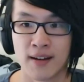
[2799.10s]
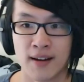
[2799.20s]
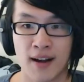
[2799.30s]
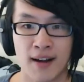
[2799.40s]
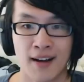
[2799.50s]

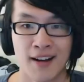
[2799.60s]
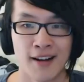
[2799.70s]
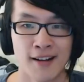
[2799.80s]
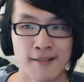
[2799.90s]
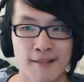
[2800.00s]

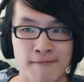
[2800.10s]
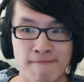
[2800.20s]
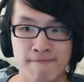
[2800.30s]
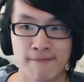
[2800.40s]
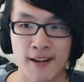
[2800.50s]
Um,
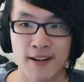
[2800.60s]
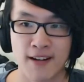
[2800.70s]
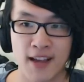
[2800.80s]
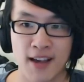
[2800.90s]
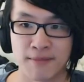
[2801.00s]

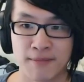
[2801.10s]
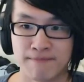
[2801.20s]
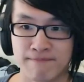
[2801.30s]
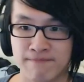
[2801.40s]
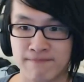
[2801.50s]
okay.
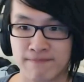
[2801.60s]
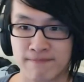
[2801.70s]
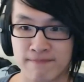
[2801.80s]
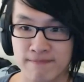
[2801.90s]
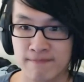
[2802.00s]

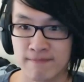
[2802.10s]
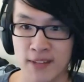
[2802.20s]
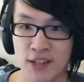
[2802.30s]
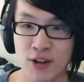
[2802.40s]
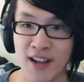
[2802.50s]

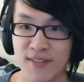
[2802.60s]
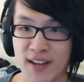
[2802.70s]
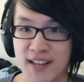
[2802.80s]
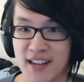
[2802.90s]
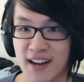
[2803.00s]
So
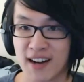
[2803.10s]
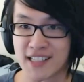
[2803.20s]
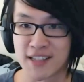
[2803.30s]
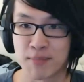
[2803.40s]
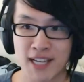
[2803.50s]
Aphex
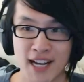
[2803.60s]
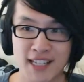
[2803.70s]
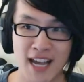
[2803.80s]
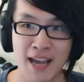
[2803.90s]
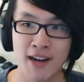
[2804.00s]
asks, besides
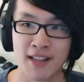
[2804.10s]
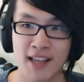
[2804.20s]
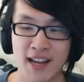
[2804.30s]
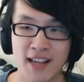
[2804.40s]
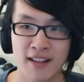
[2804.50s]
gaming, are
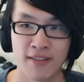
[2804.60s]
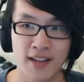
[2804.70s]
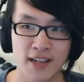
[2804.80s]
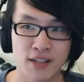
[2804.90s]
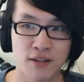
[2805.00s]
there any other
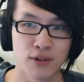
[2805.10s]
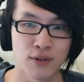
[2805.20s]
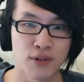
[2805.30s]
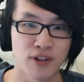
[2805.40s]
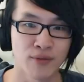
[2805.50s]
things you thought
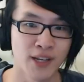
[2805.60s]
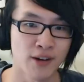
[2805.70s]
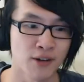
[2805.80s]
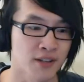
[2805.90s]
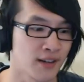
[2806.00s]
of doing
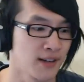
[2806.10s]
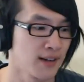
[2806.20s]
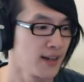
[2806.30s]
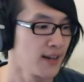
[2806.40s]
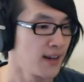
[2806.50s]
videos on?
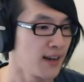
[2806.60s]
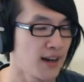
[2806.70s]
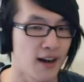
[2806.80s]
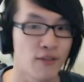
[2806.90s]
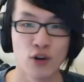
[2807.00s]

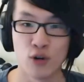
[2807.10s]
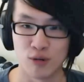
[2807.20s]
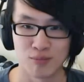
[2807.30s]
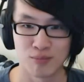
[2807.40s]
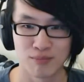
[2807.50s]
Uh, food.
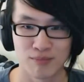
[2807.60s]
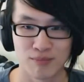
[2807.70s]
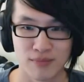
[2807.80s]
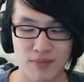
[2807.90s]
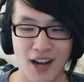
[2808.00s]

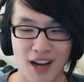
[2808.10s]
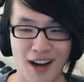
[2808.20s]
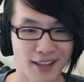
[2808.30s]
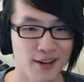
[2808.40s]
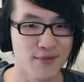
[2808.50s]
I
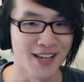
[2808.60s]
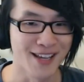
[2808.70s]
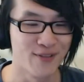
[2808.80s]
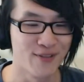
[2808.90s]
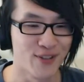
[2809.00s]
love eating
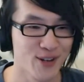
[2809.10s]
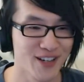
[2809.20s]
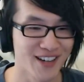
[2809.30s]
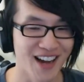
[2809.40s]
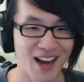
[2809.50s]
food.
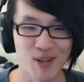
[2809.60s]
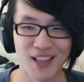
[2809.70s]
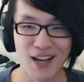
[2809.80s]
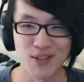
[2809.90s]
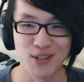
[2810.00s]
I would
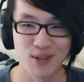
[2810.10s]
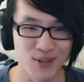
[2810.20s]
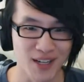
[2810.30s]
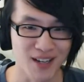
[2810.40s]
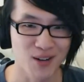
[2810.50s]
love to do
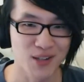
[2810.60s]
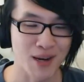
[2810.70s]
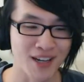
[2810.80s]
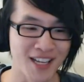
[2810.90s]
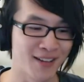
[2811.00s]
videos
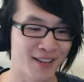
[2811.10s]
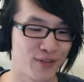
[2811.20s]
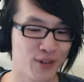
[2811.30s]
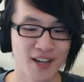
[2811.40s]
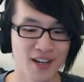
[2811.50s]
about eating
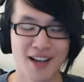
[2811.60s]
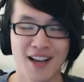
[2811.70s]
food.